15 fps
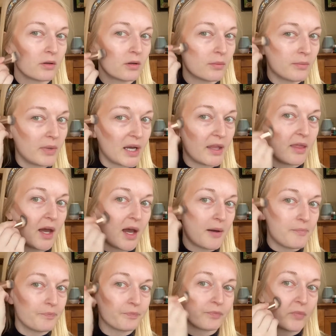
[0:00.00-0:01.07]
by that.
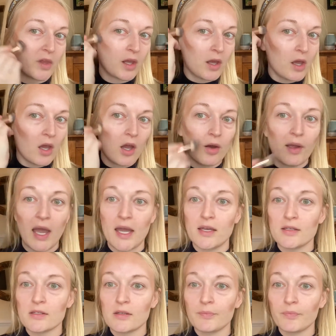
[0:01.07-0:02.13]

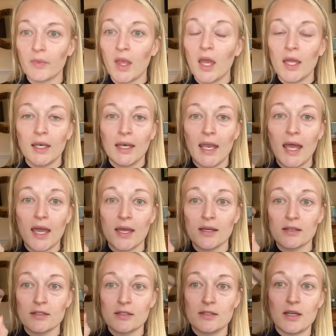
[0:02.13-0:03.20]
Okay,
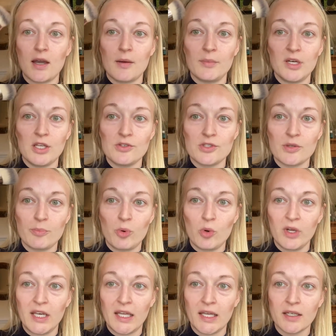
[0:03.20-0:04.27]
next I'm gonna use the
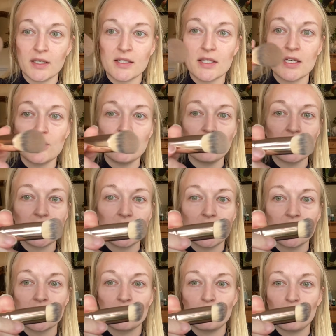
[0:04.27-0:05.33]
pointy end because as you can see,
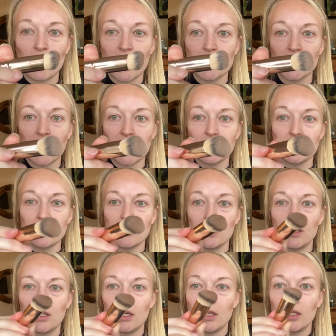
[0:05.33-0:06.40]
this brush has
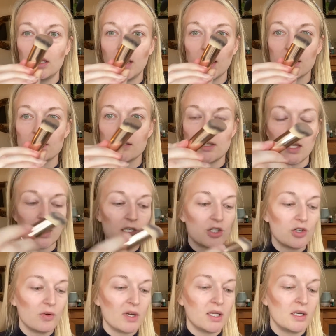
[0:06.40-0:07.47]
like a slant
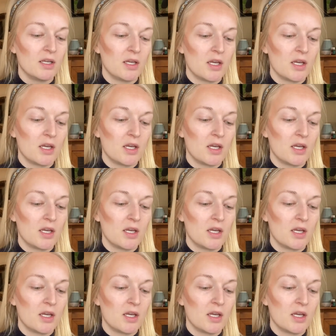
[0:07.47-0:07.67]
to it.